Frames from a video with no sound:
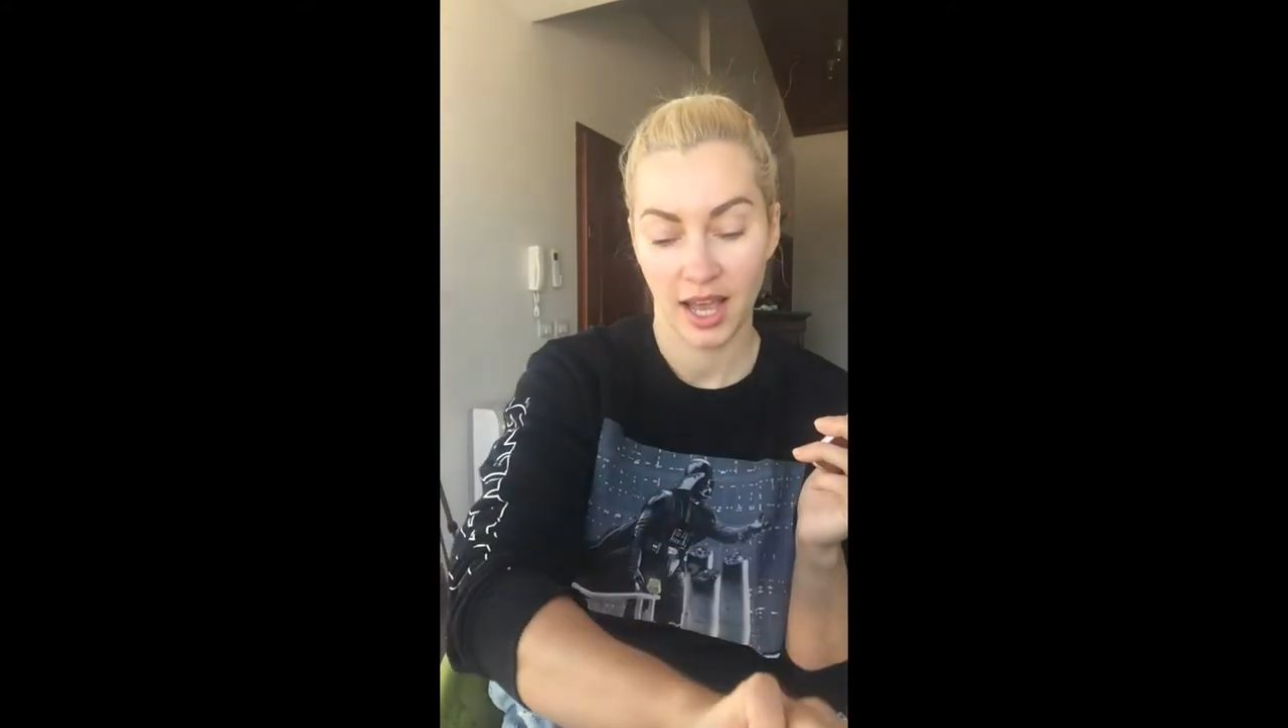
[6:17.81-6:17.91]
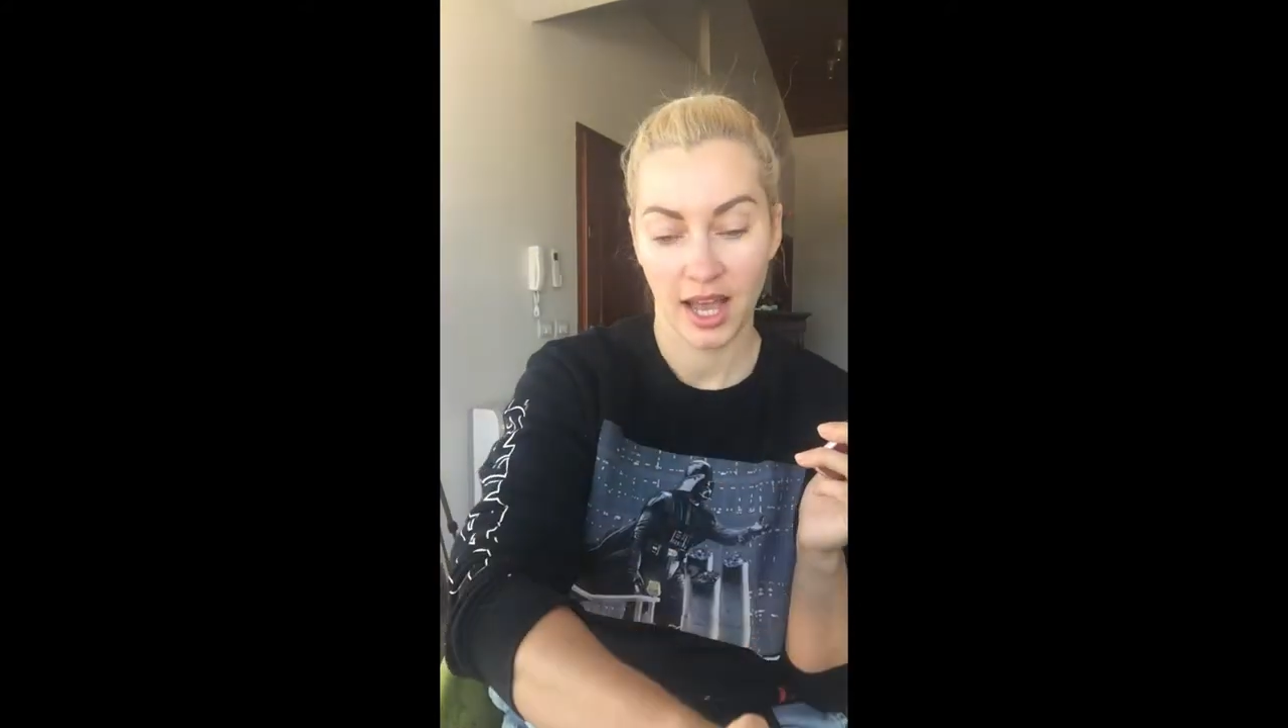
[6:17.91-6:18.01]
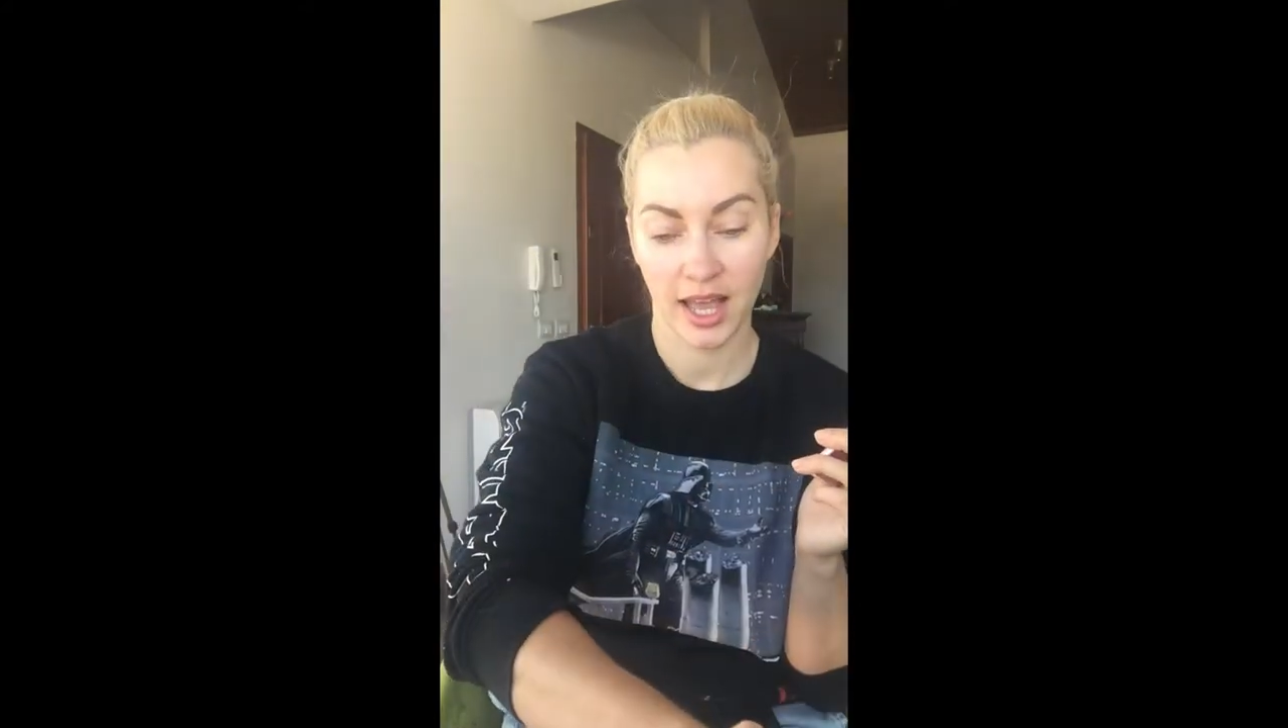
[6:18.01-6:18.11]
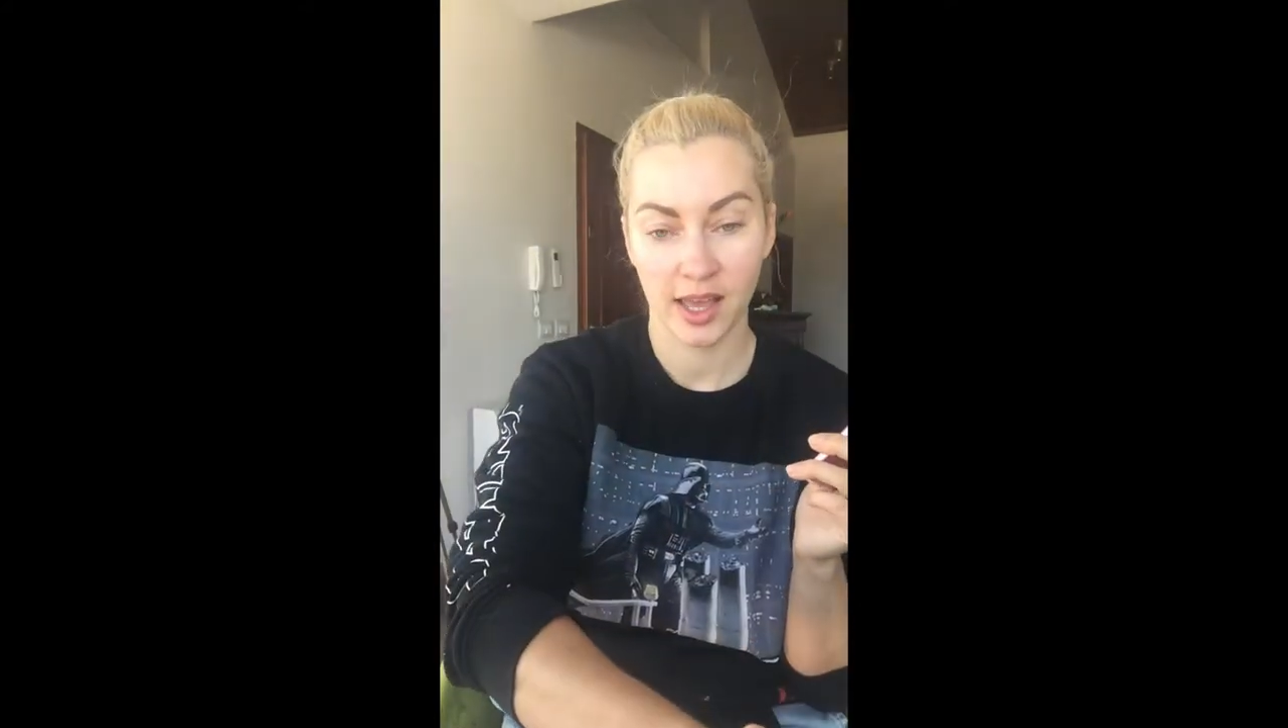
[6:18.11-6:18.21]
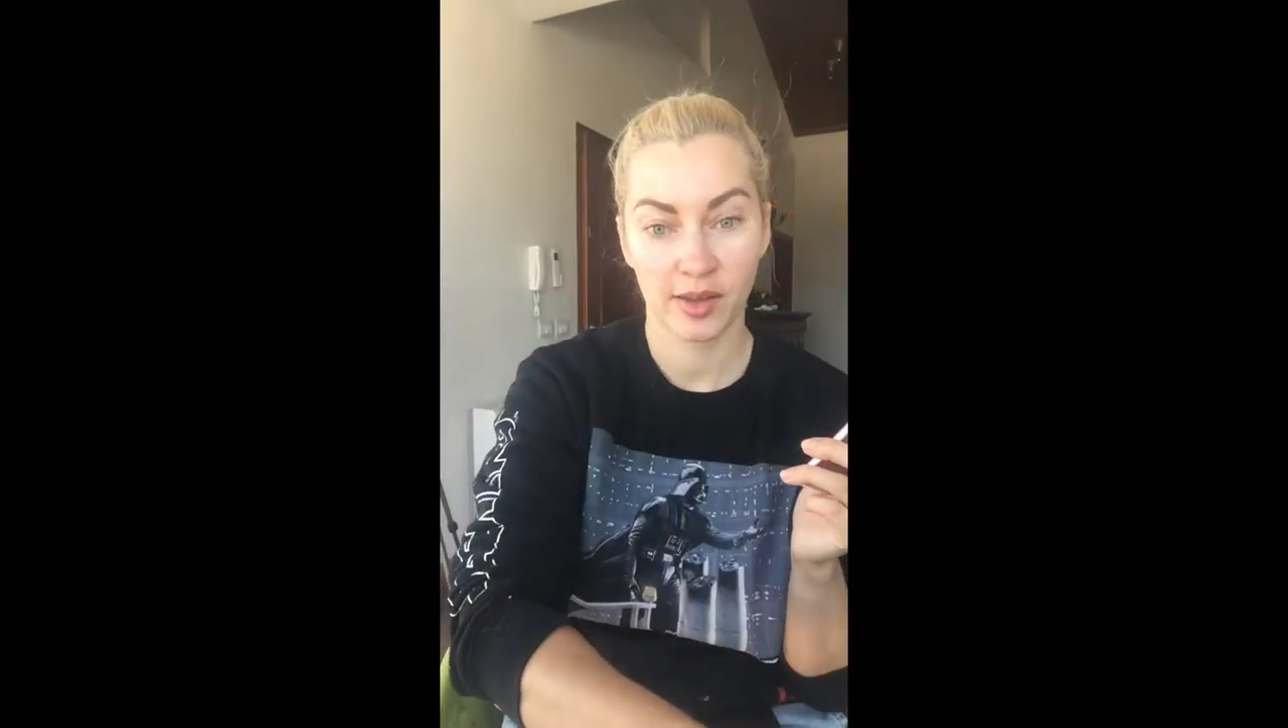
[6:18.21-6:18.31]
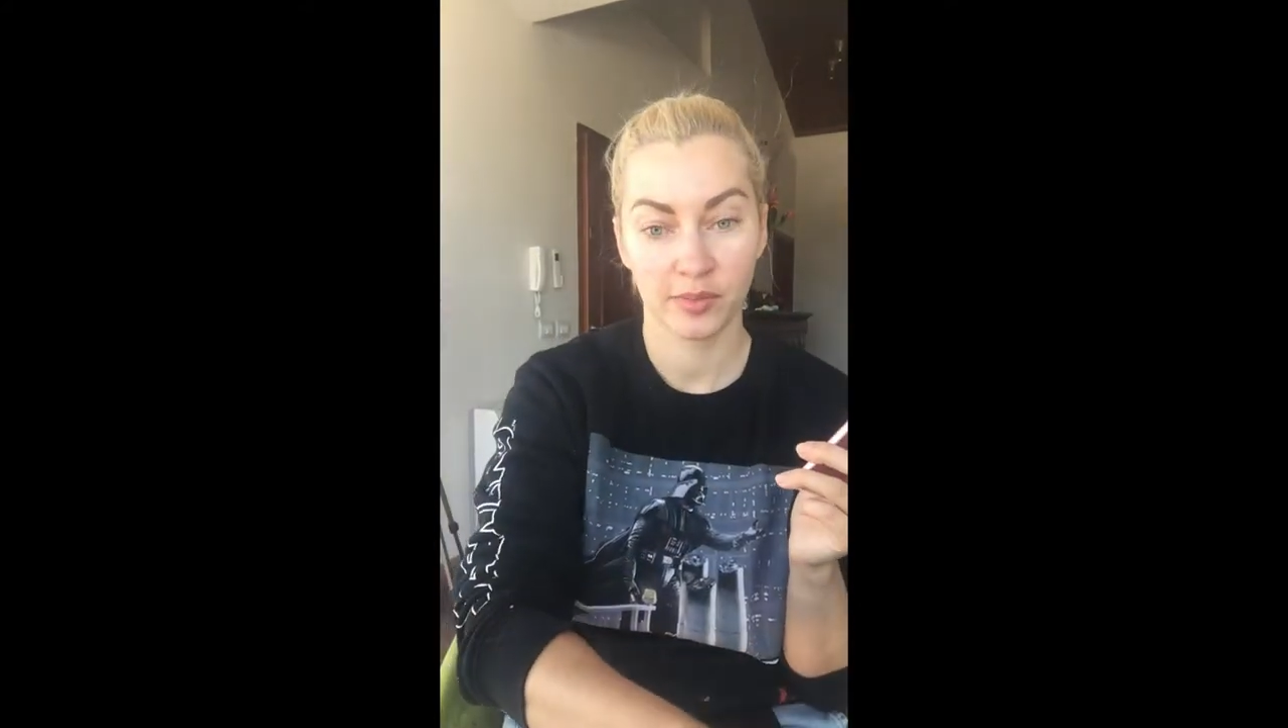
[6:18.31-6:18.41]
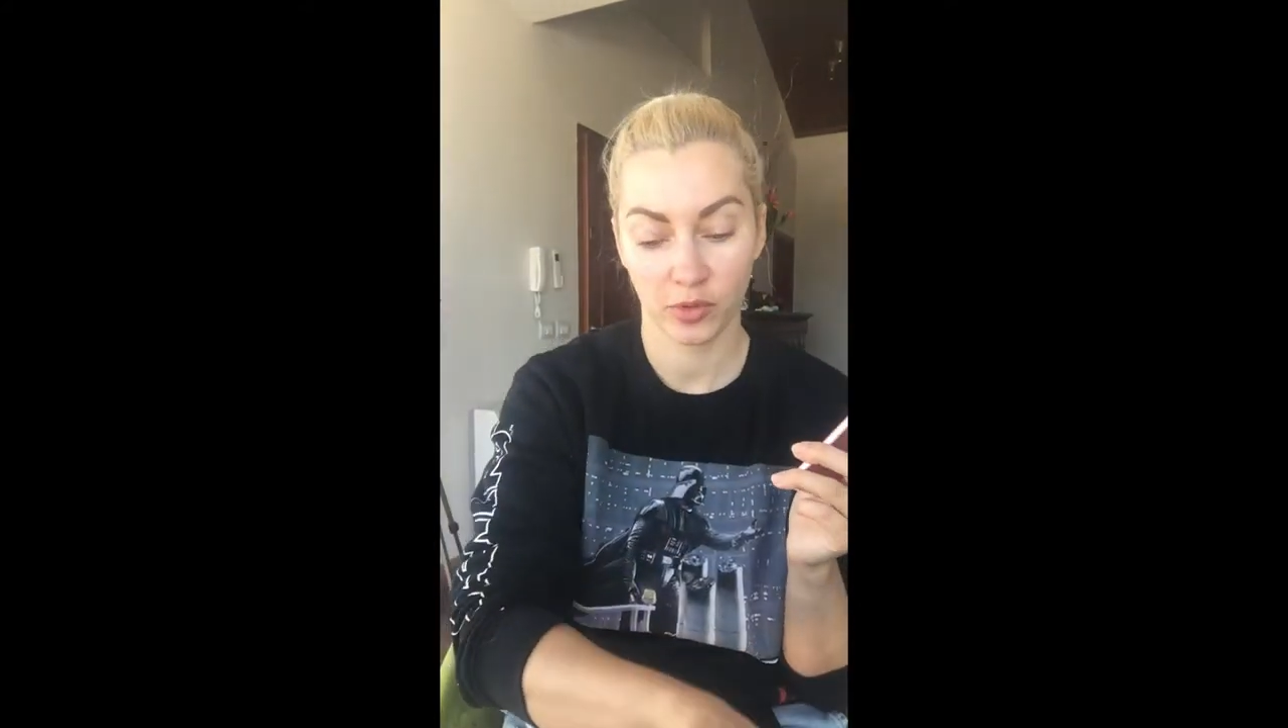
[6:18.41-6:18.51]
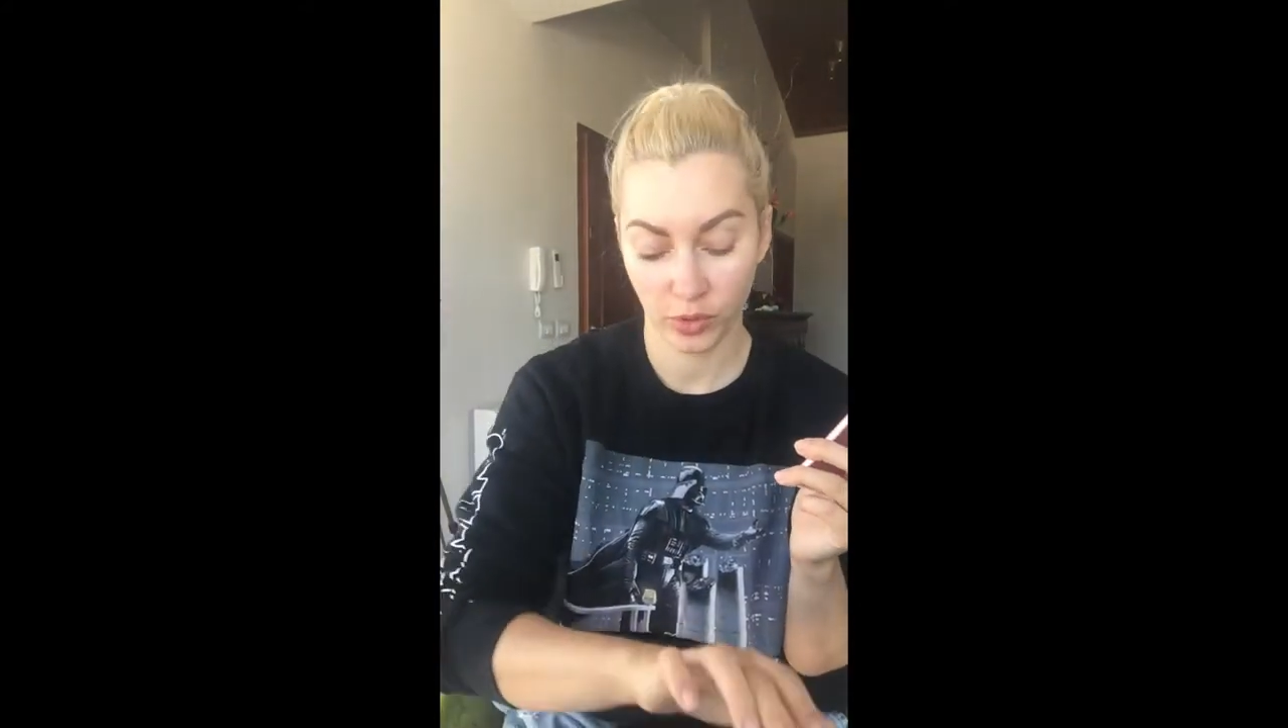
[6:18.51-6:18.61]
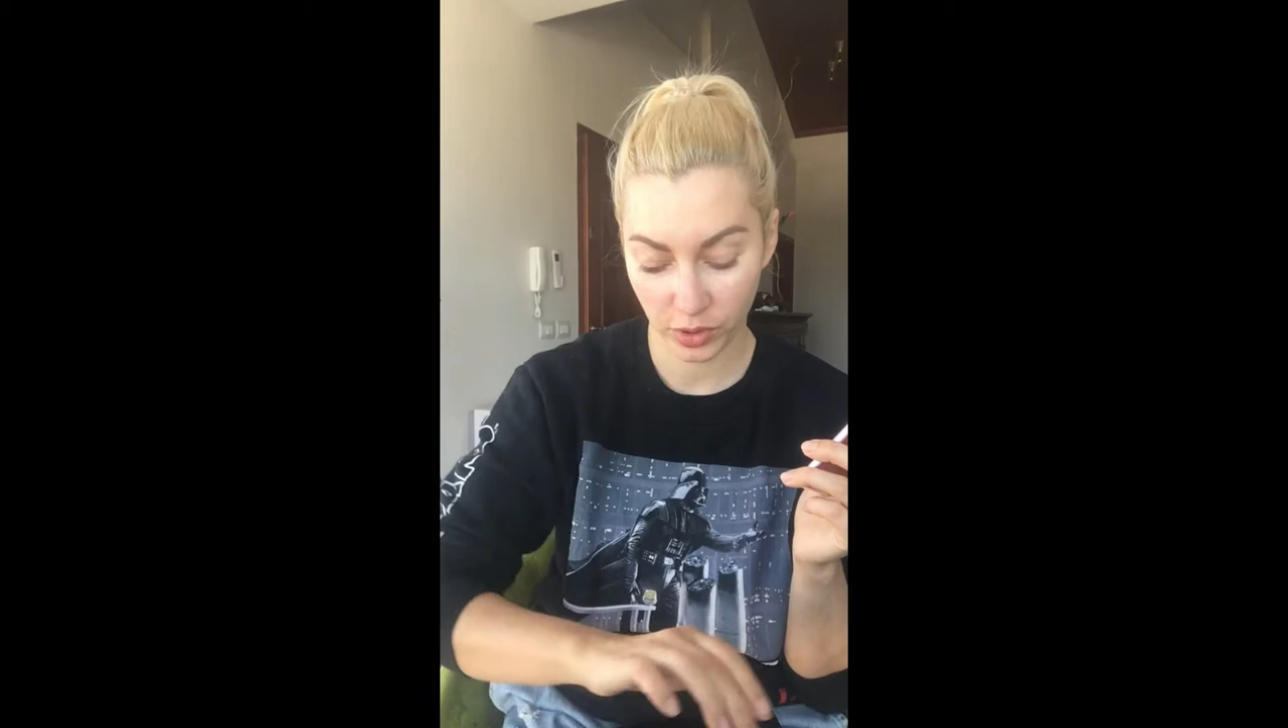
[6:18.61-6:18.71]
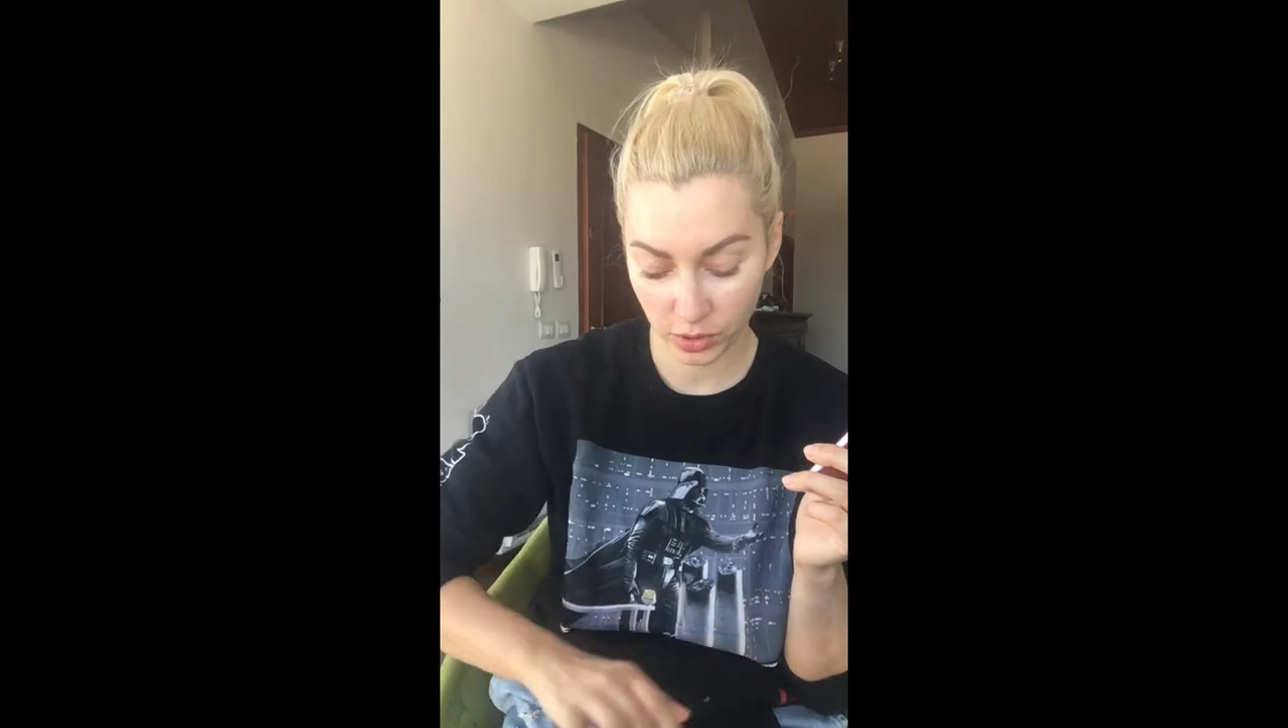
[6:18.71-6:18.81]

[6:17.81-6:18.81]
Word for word: I am going